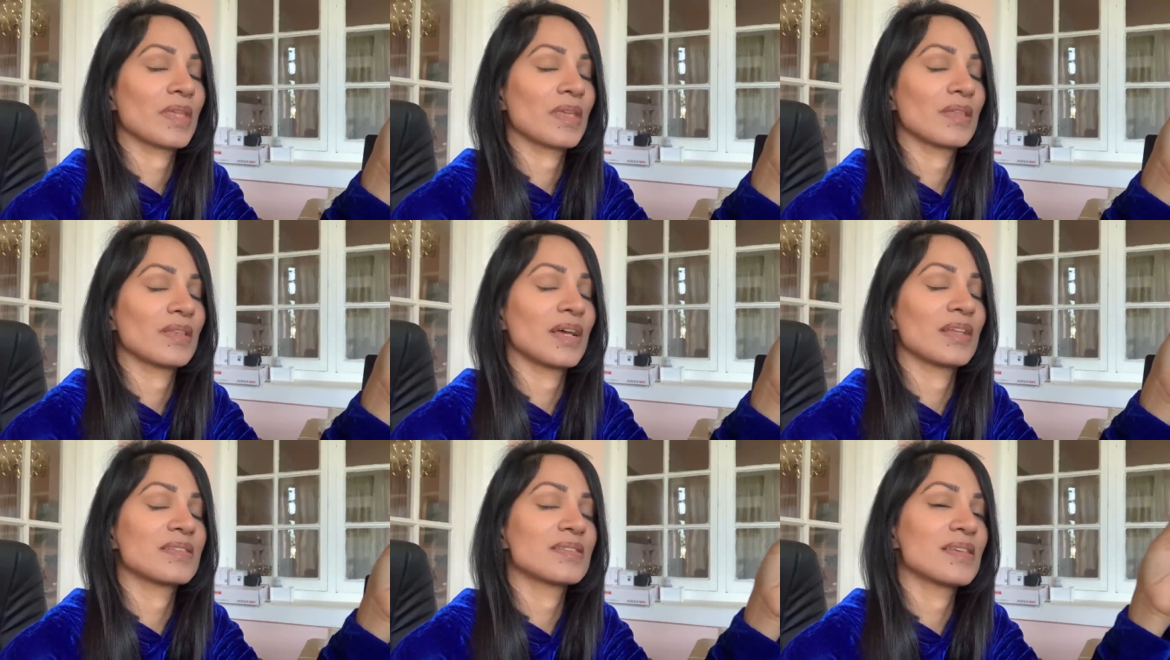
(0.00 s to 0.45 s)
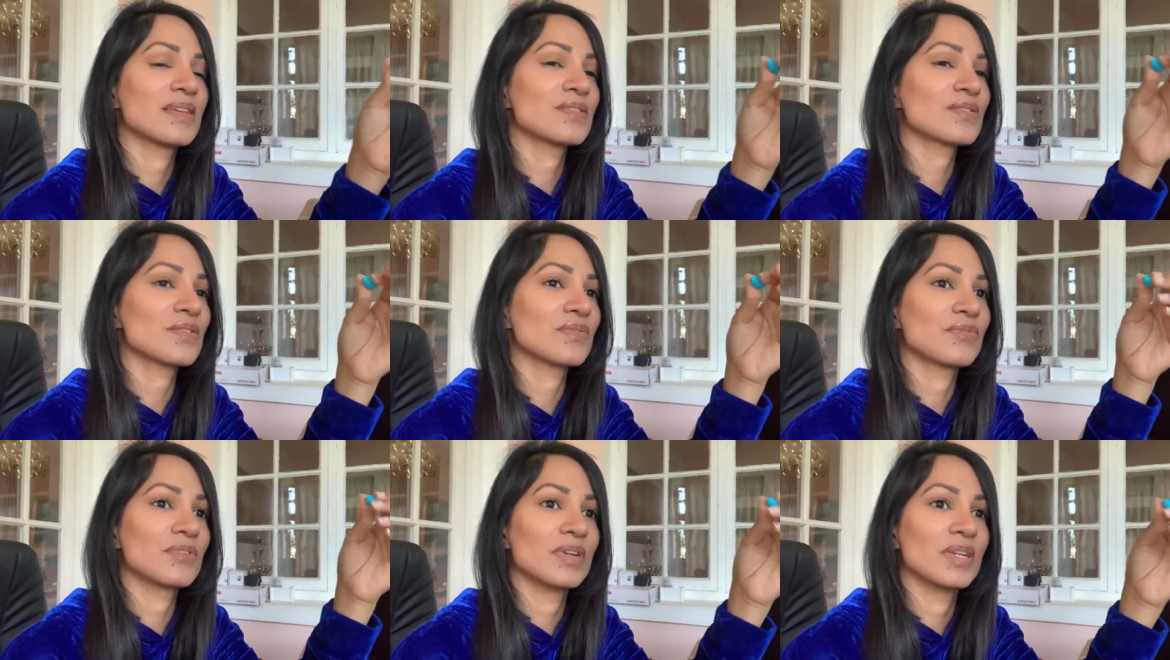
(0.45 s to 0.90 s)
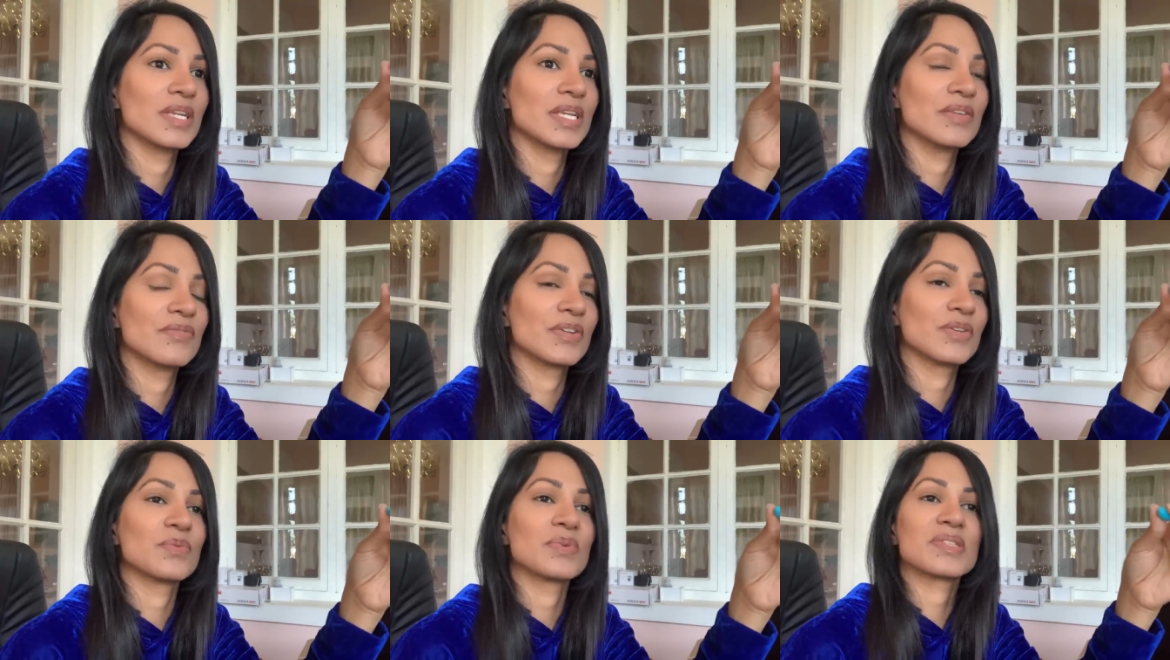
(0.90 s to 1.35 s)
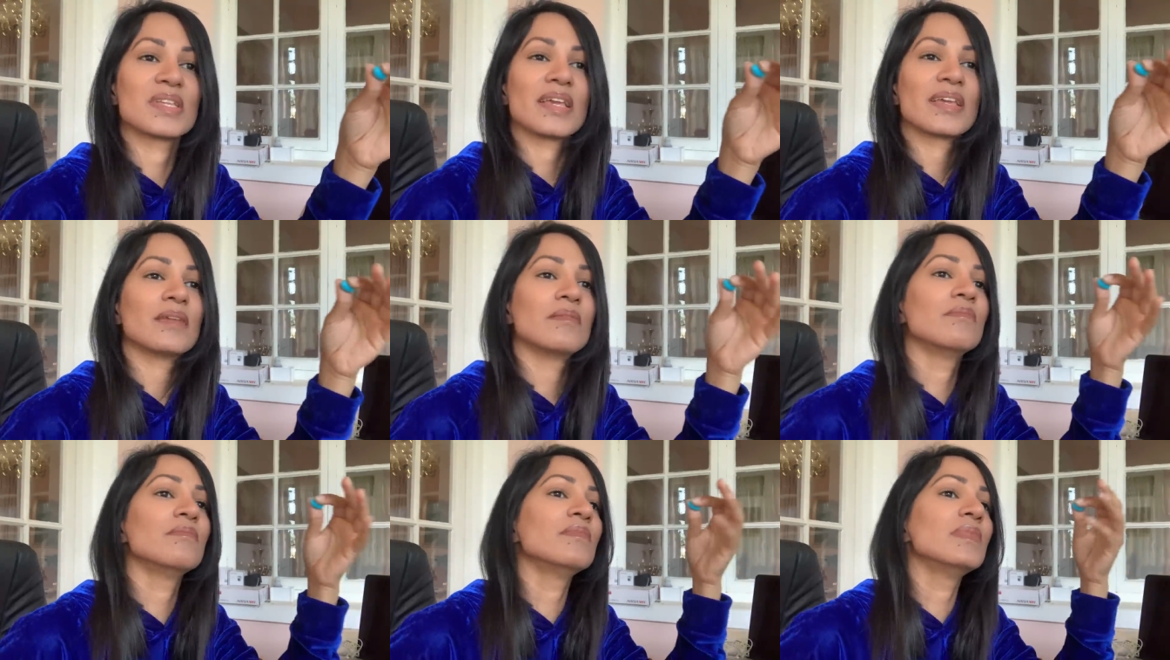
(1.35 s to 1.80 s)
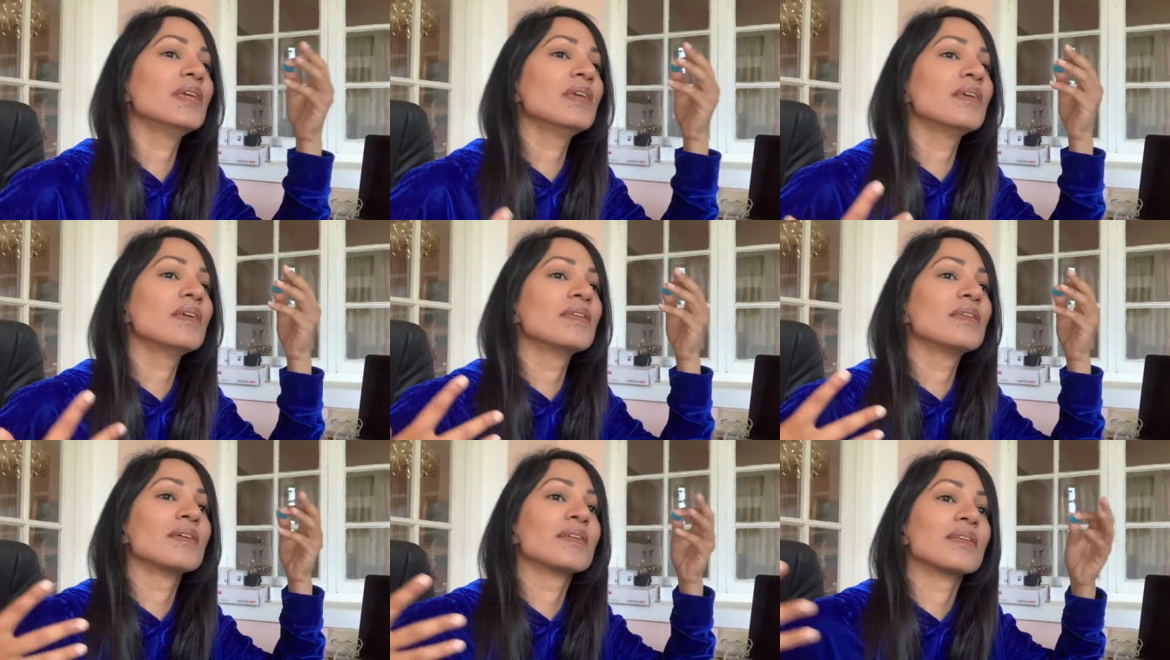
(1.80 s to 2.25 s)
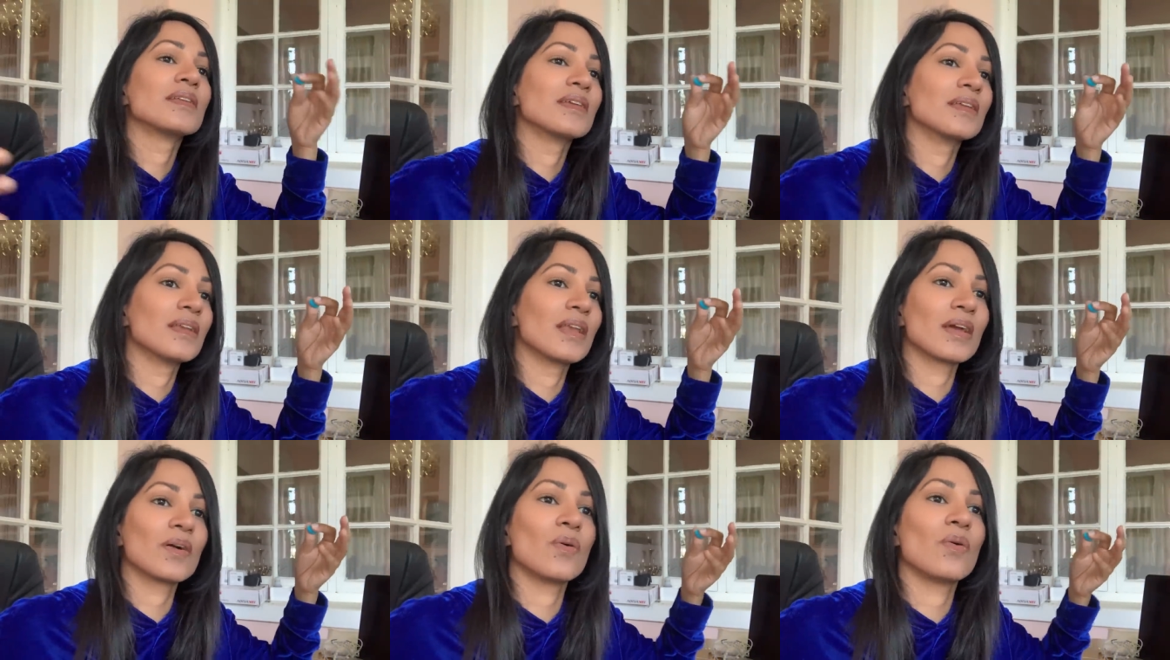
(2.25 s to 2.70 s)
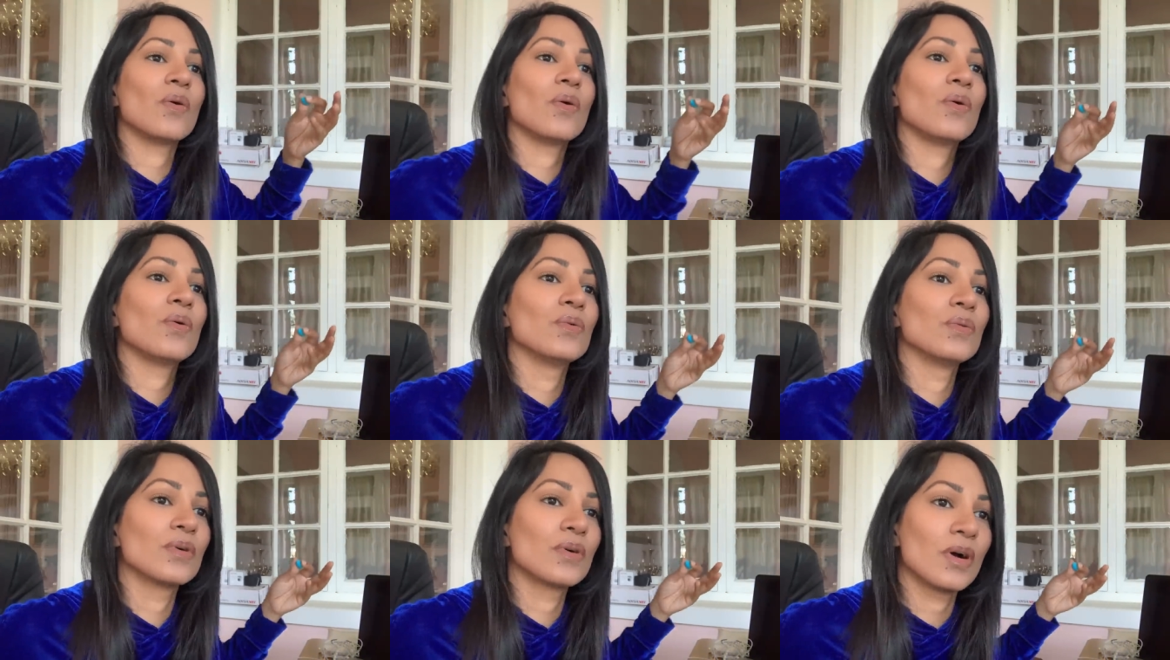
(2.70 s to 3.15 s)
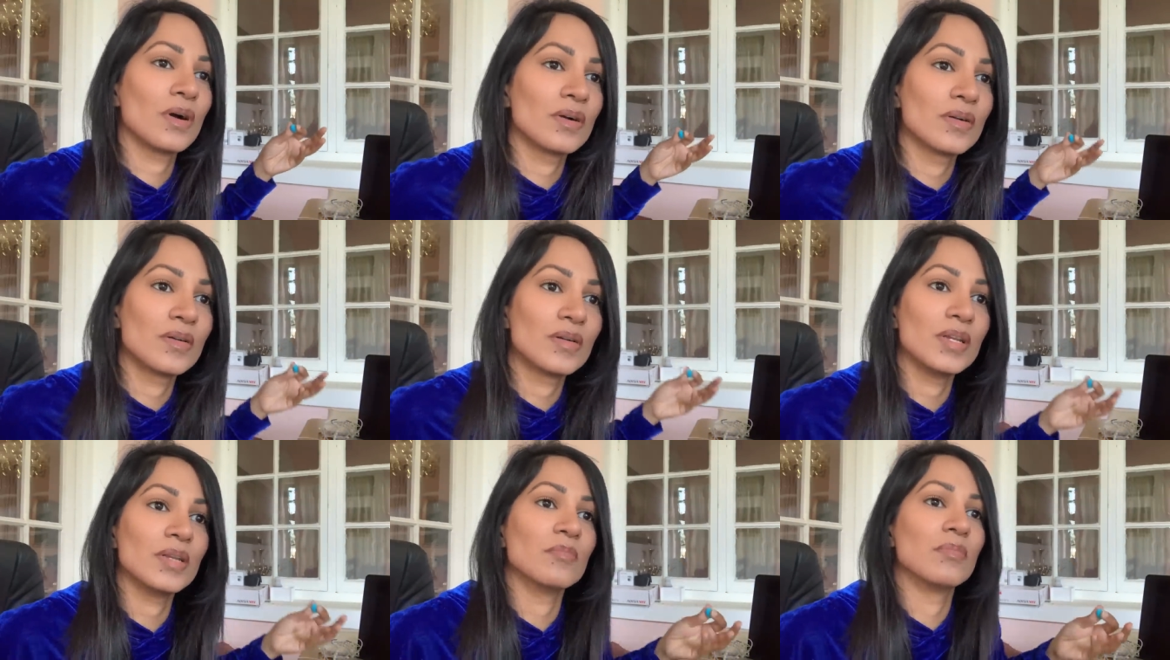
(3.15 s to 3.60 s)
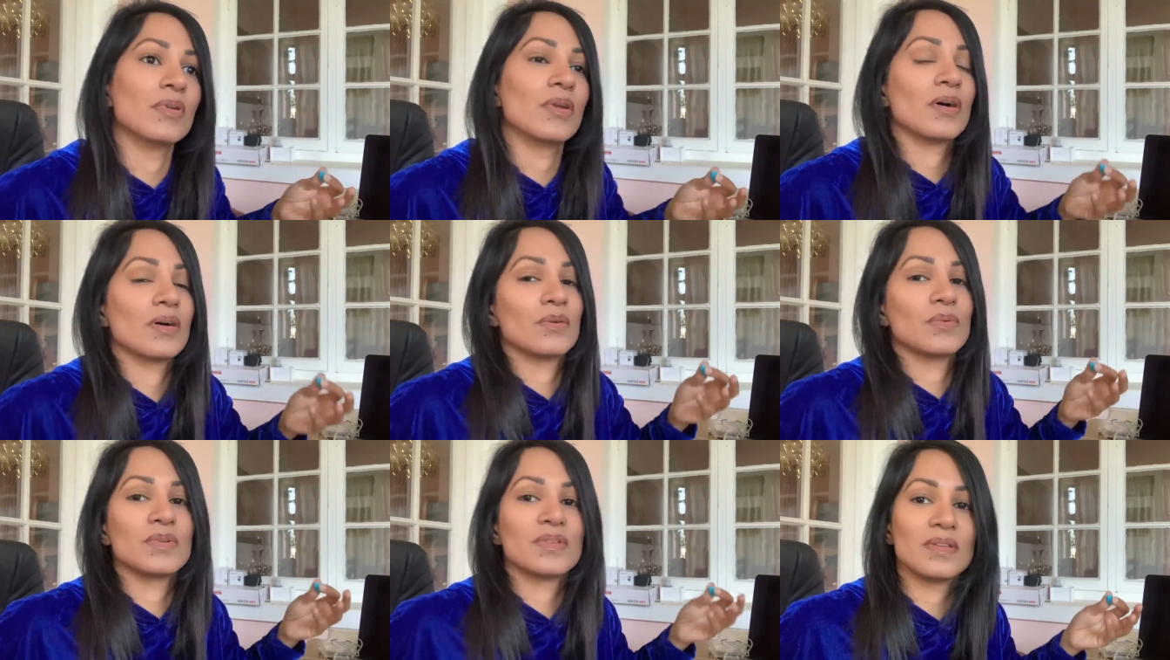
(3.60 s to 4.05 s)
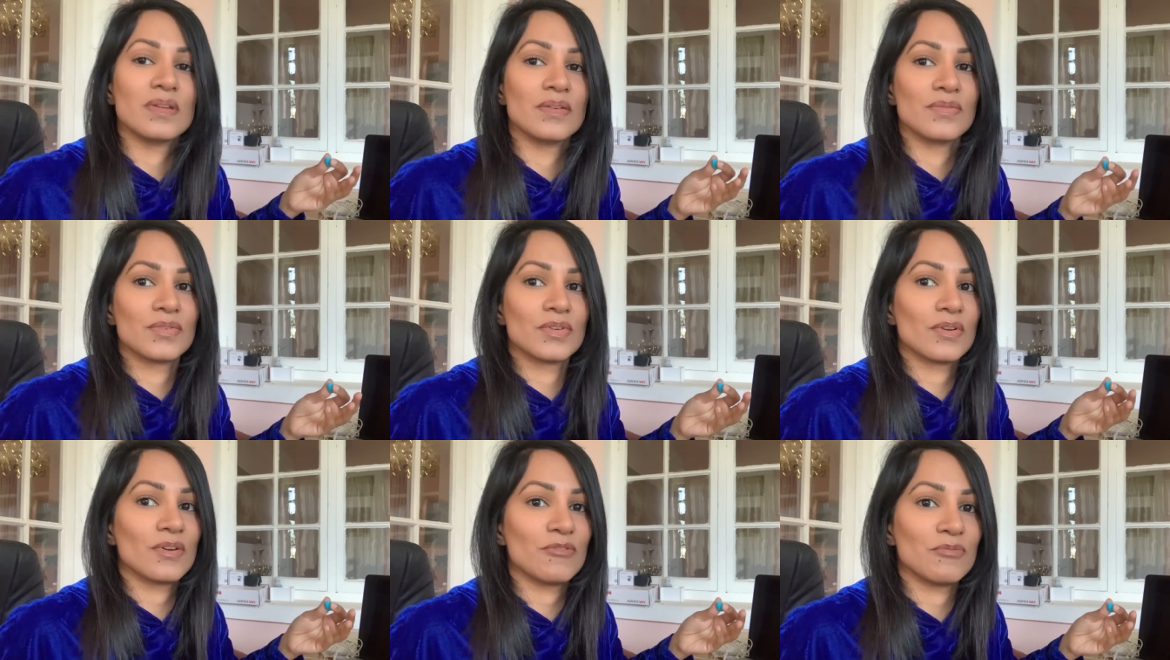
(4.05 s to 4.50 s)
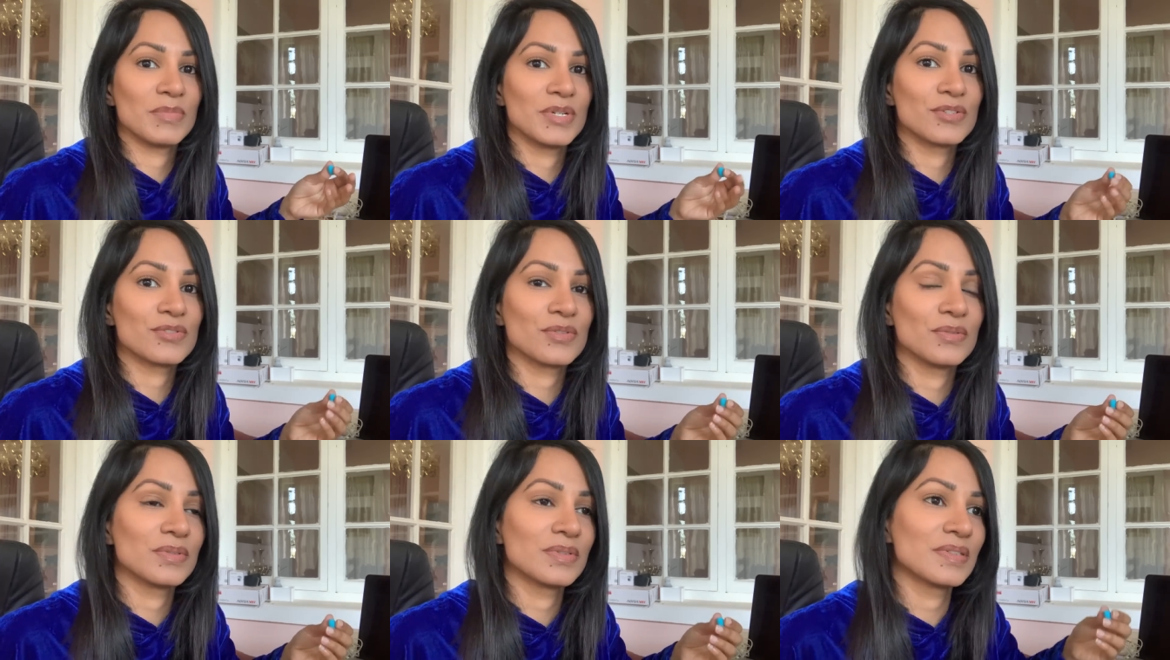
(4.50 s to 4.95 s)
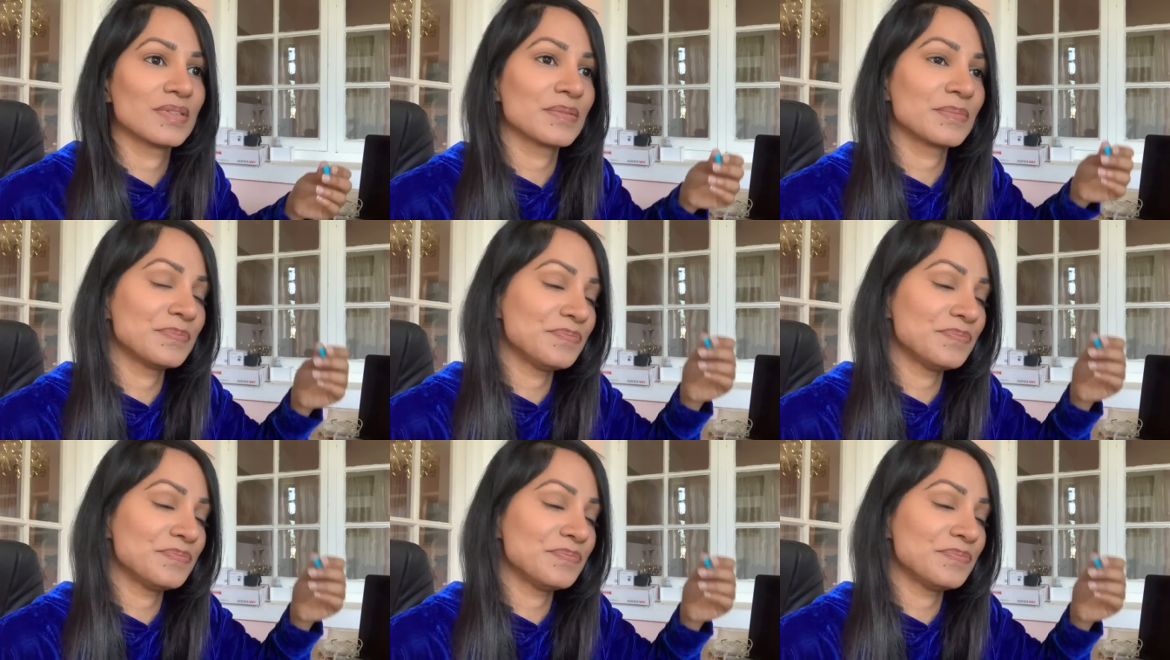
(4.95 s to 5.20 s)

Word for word: That sense of relief, it was like immediately like a whole concrete block was lifted off my shoulders.